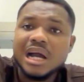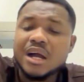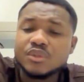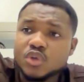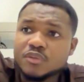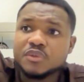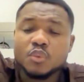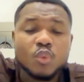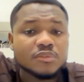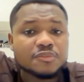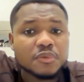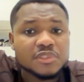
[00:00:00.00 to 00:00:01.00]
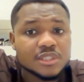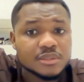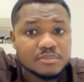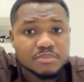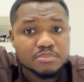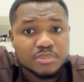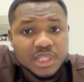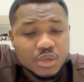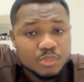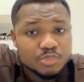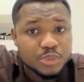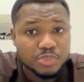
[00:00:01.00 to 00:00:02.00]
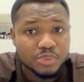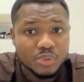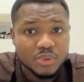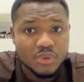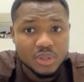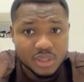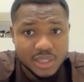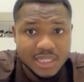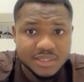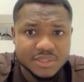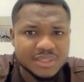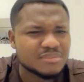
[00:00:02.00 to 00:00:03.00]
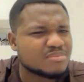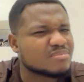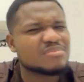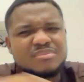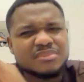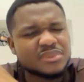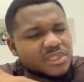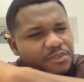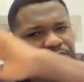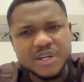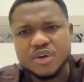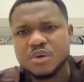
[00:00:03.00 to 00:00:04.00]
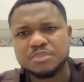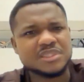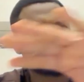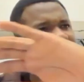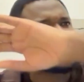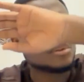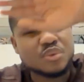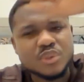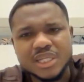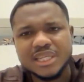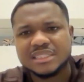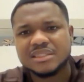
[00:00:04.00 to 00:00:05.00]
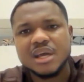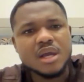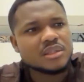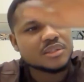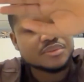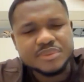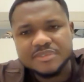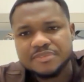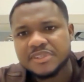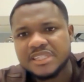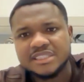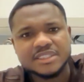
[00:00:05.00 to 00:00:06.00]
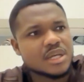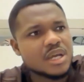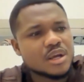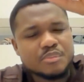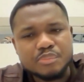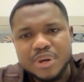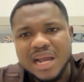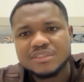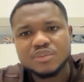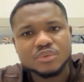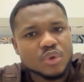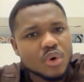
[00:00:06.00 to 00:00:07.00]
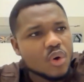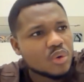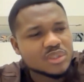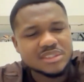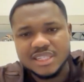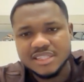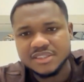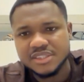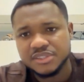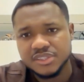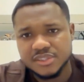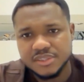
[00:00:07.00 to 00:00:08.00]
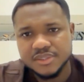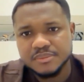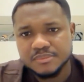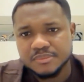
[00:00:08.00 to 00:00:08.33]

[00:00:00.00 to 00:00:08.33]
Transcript: out of the 140 million people in Nigeria, different companies are looking at the reference price on all these exchanges.